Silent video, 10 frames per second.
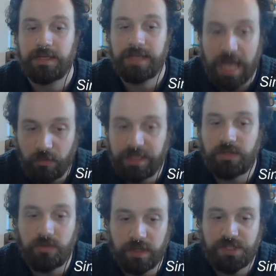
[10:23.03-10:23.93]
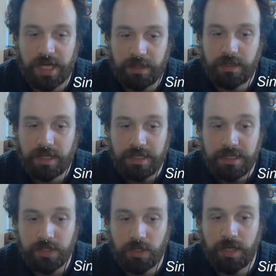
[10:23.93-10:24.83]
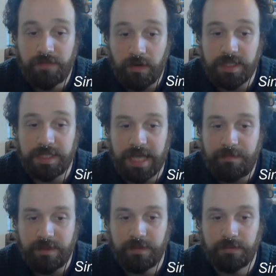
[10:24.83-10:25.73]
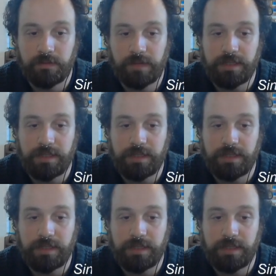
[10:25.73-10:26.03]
Now we need to do our check. So if there is a depth, right?